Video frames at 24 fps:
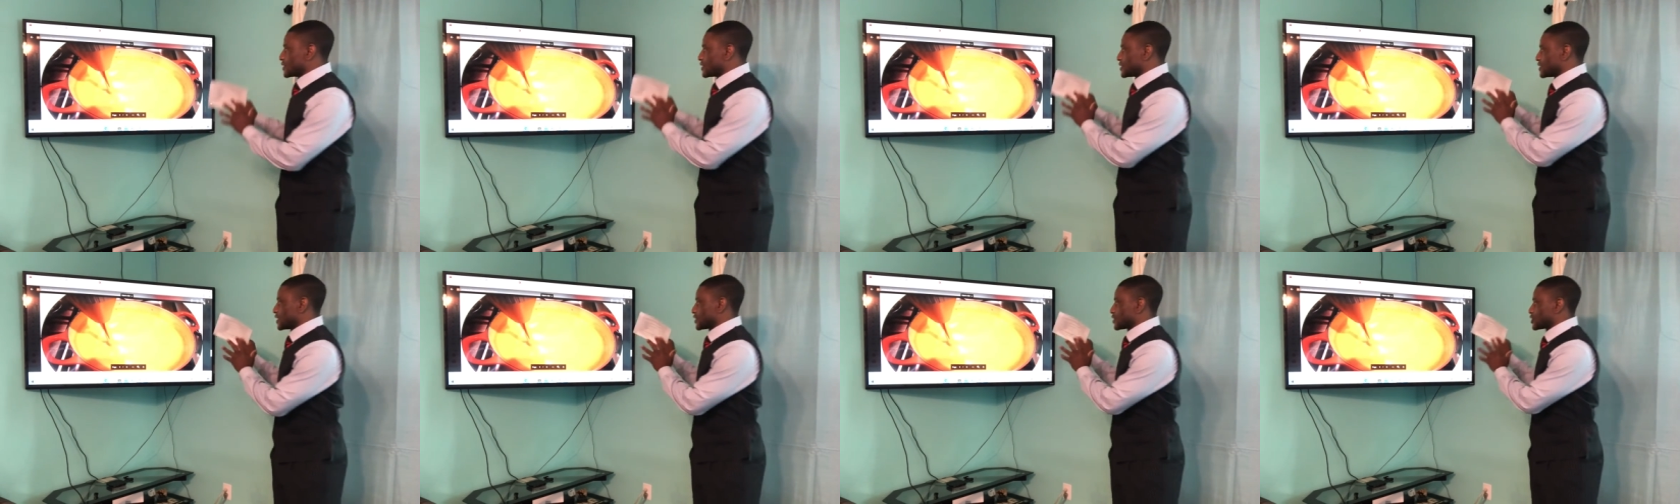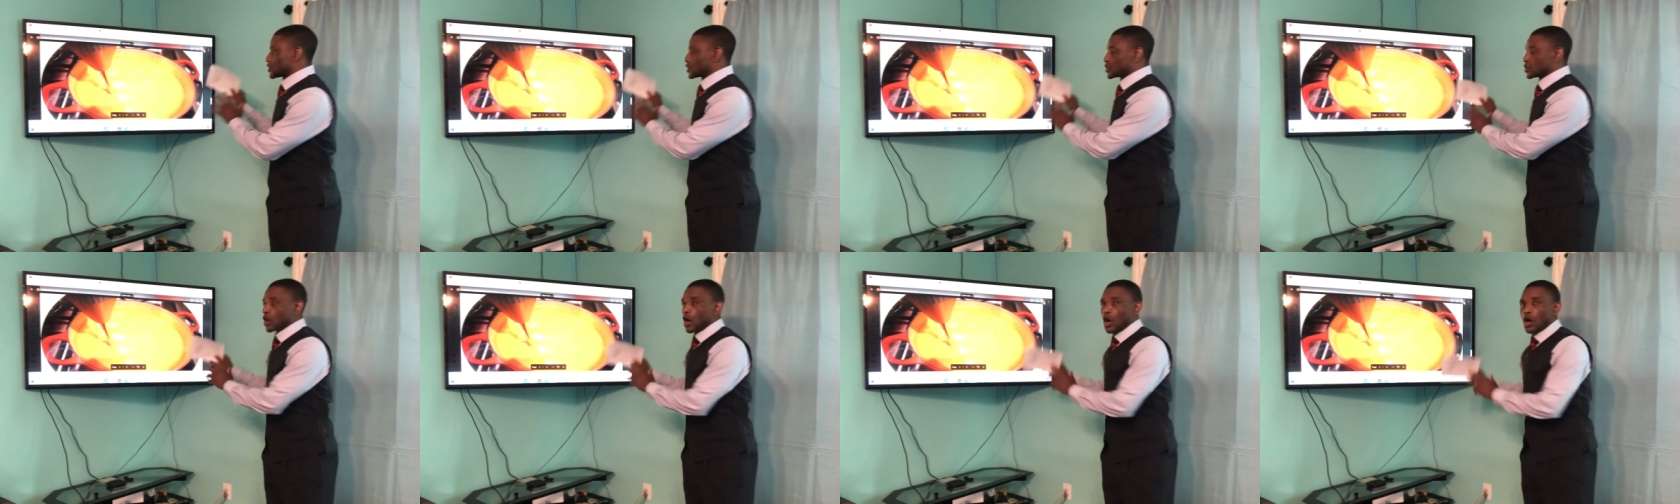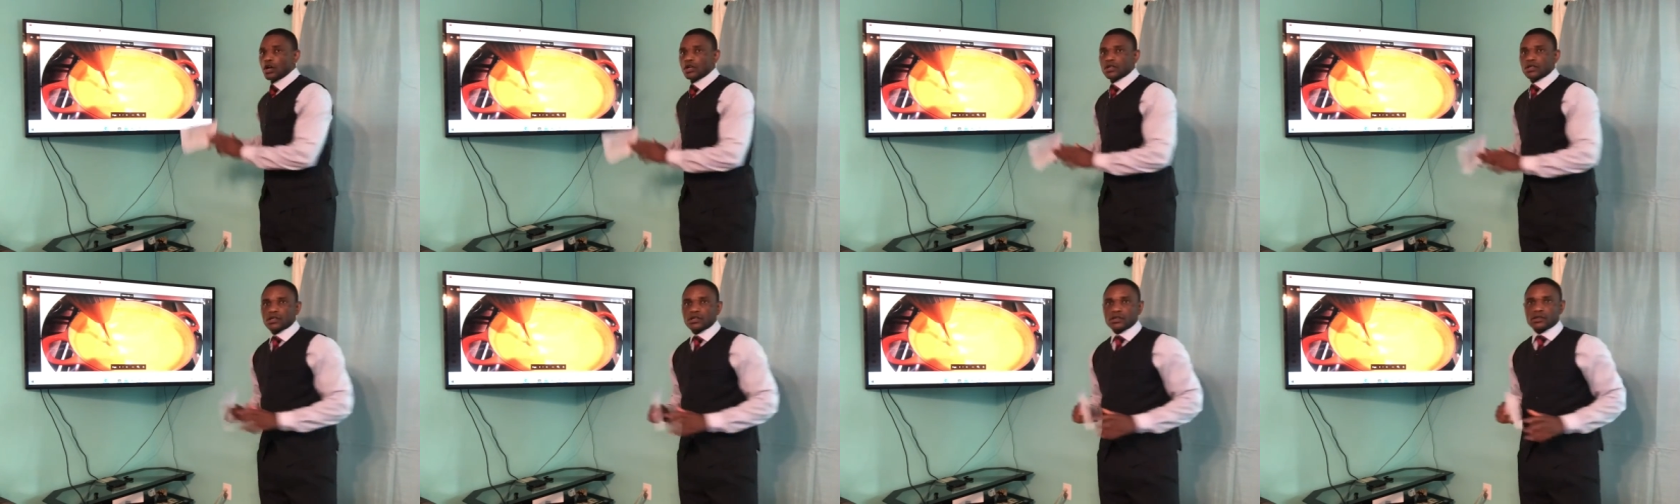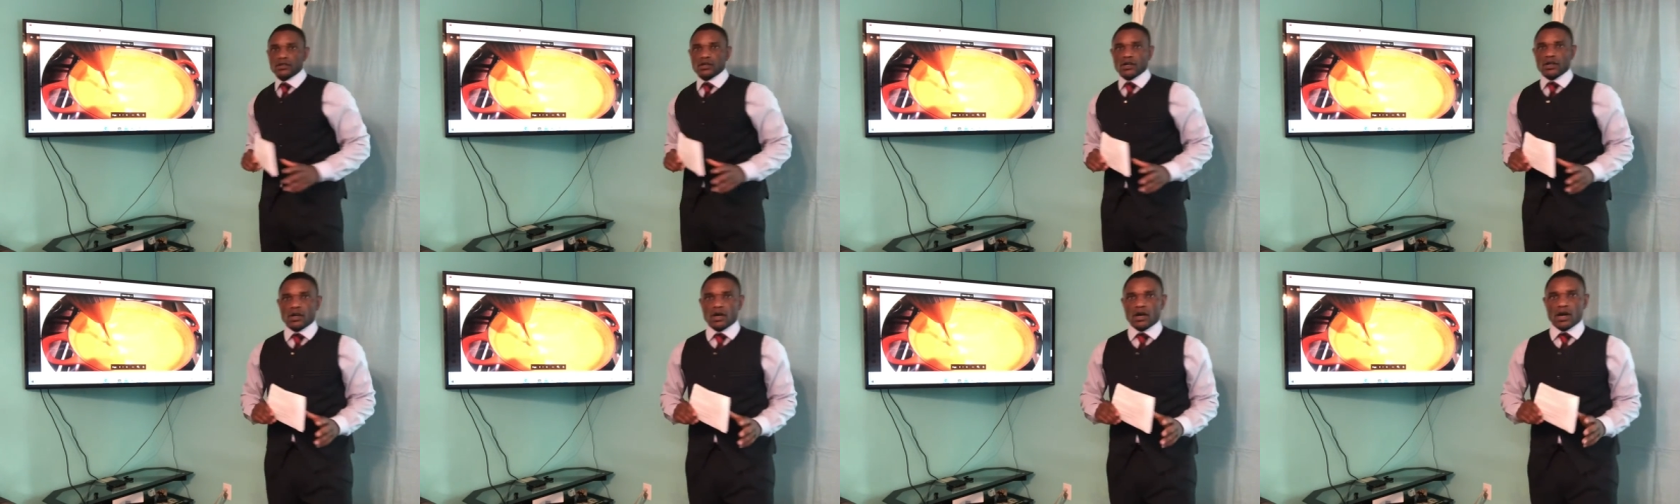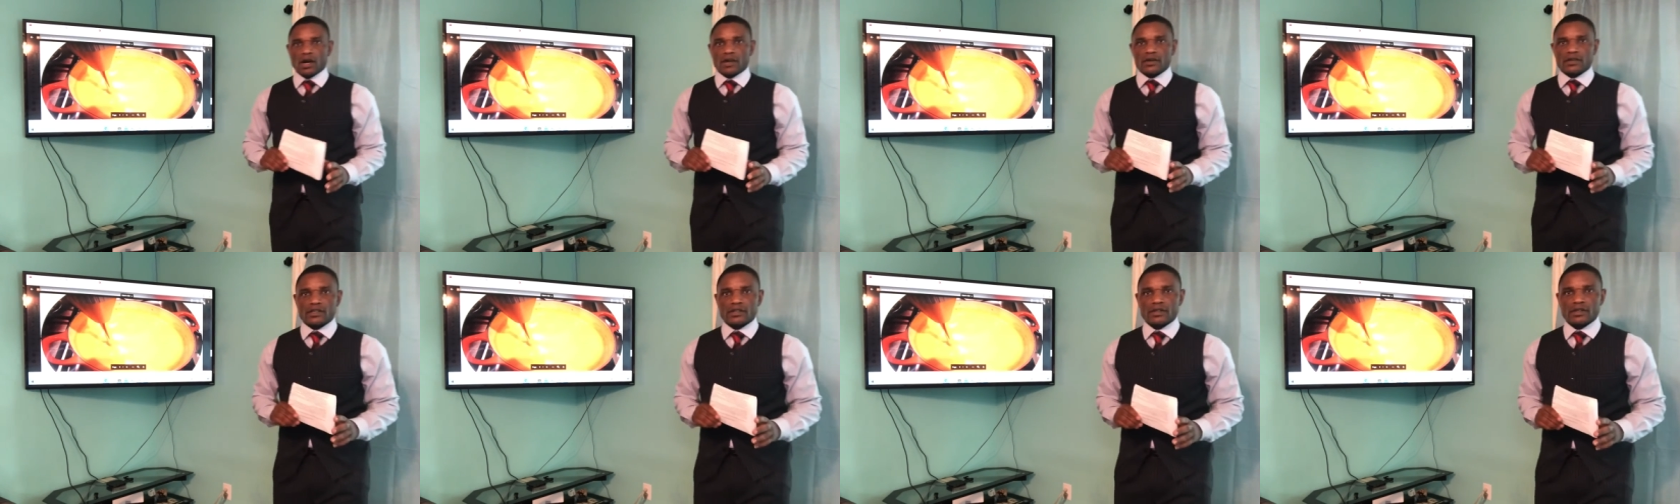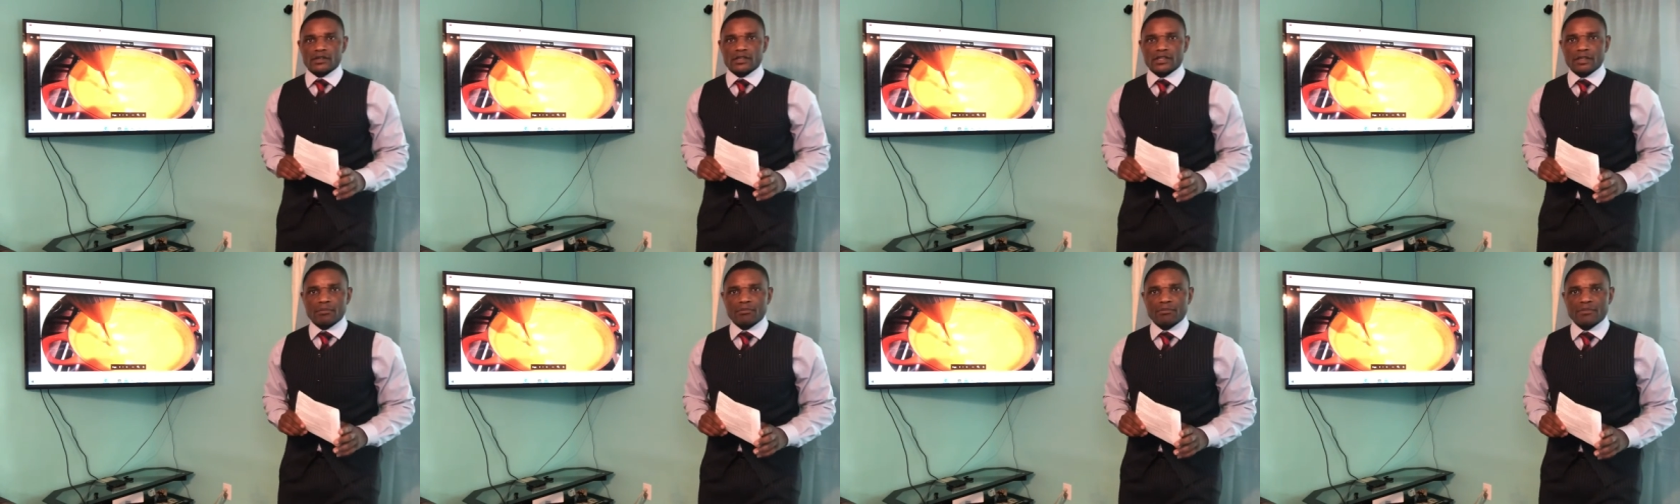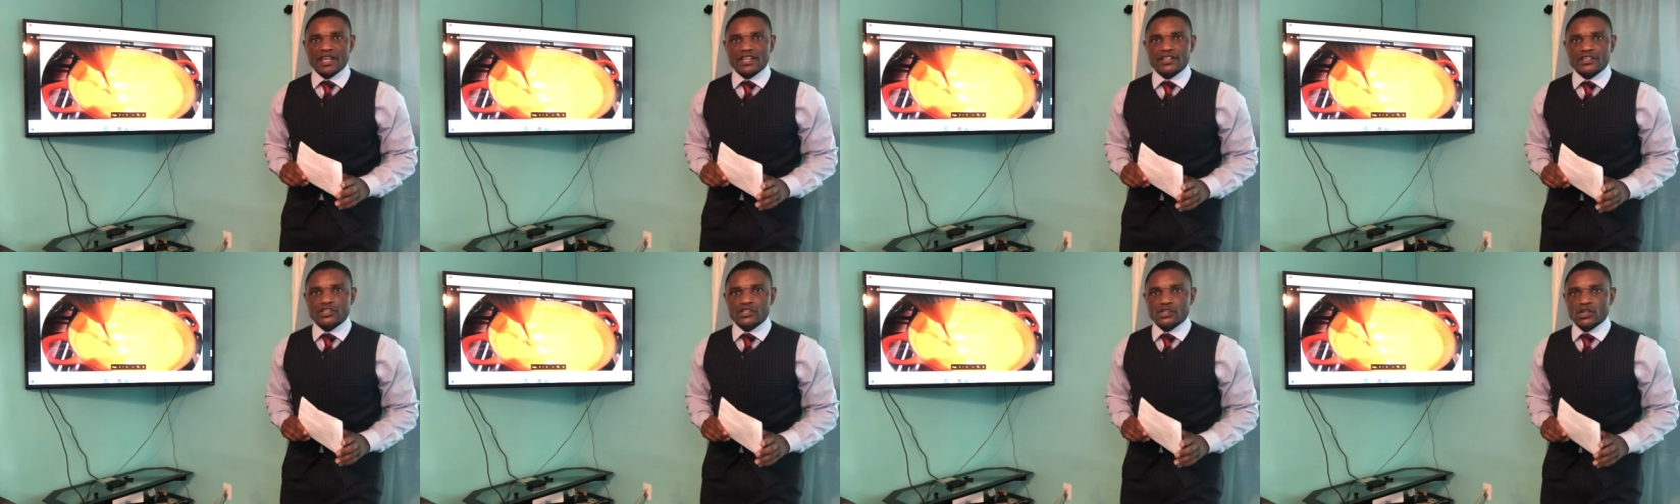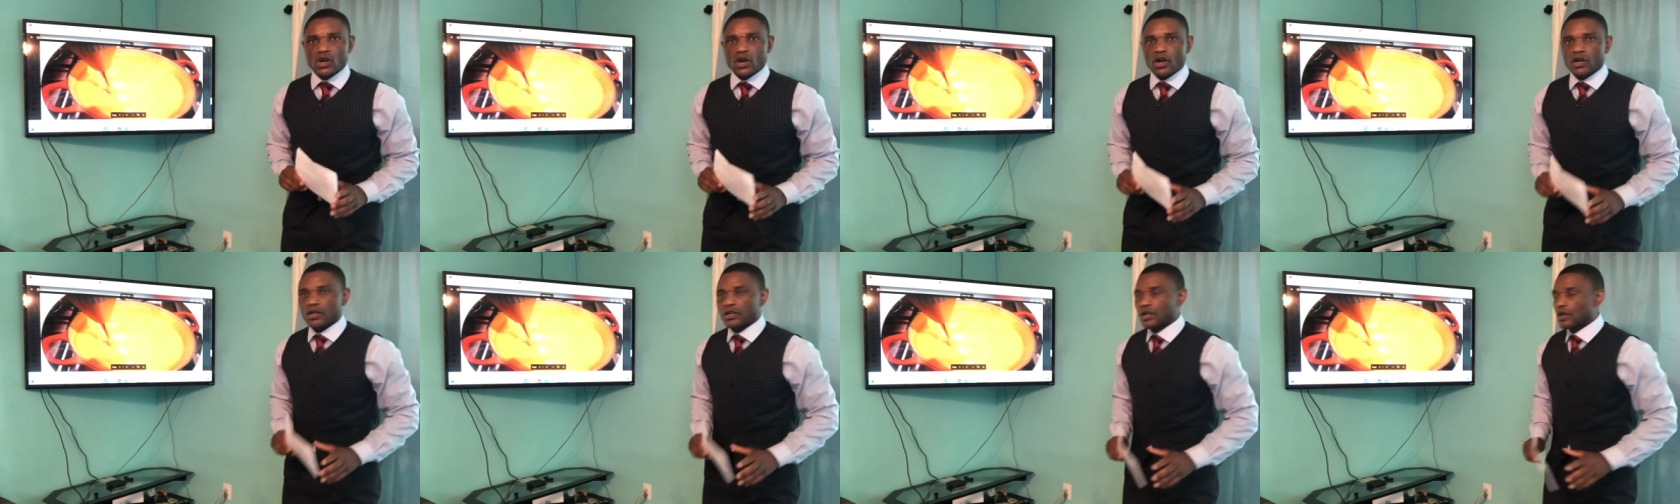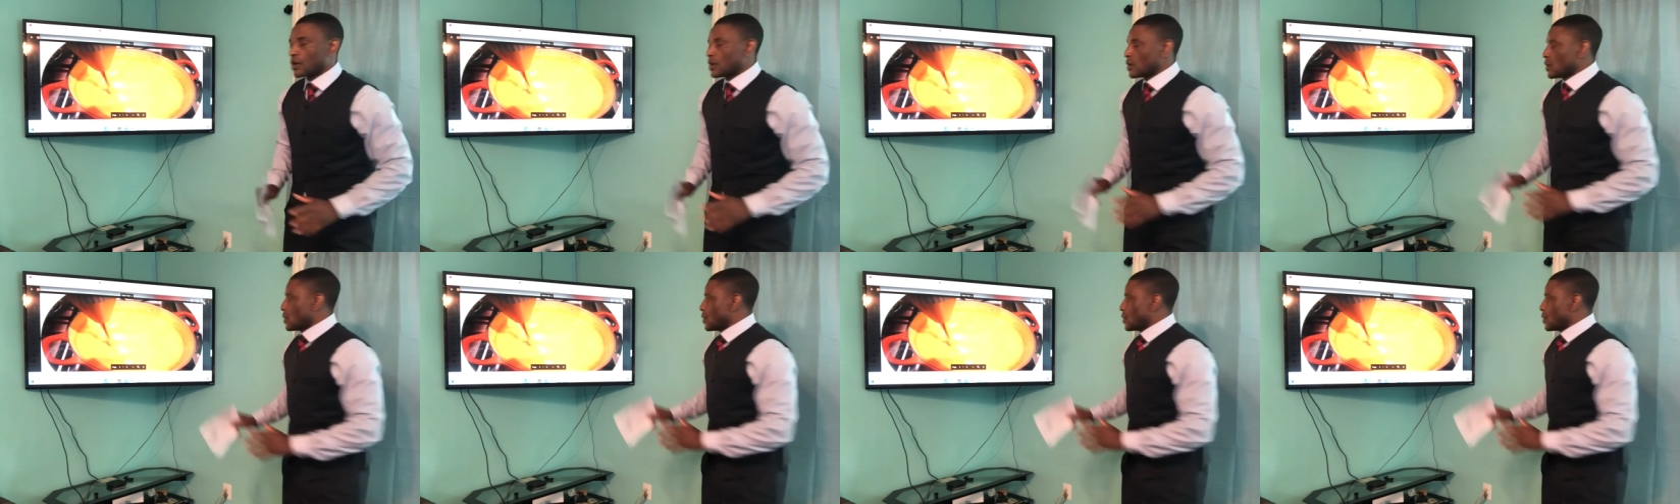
the stock, the meat stock.